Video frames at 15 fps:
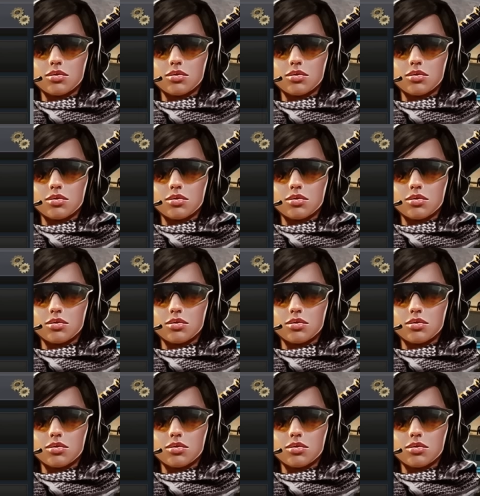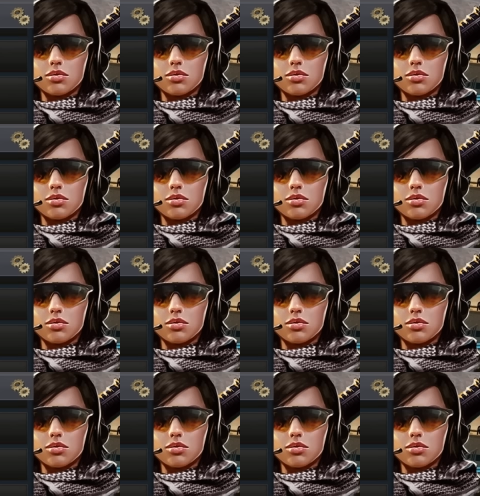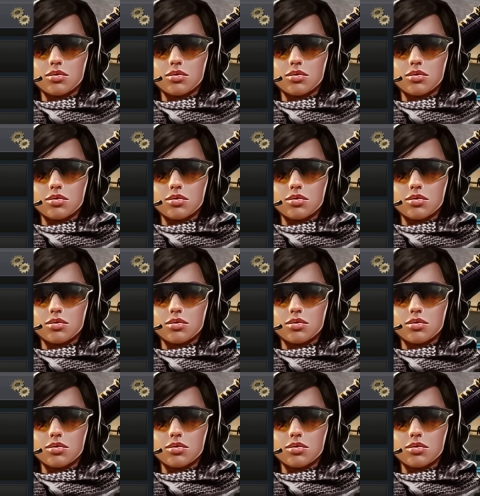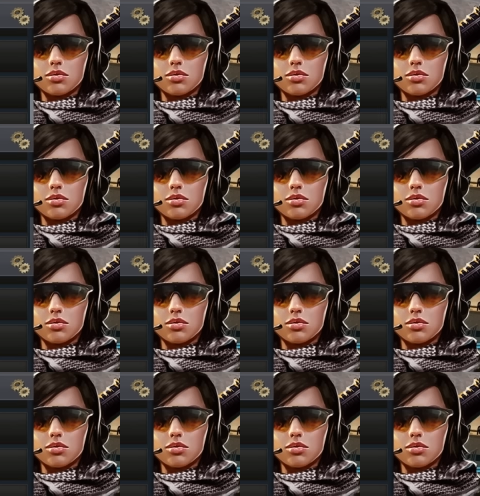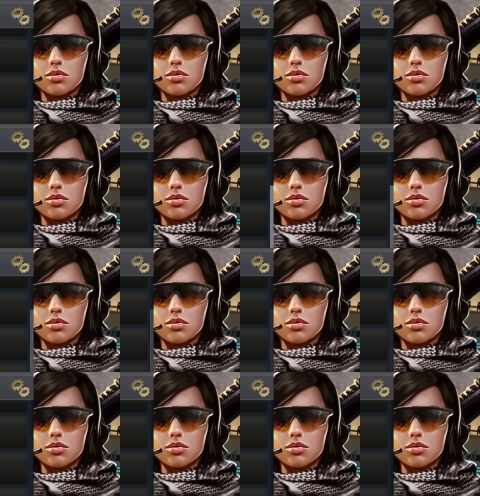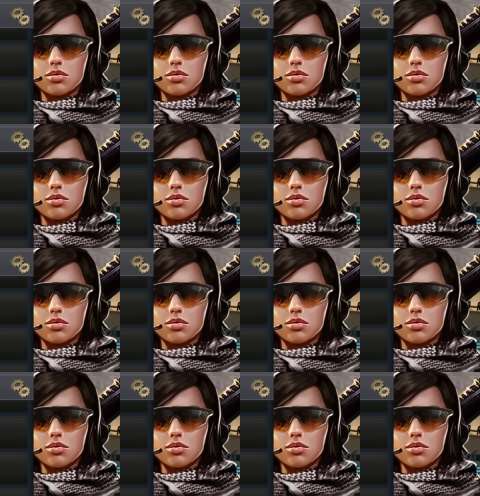Nobody speaks.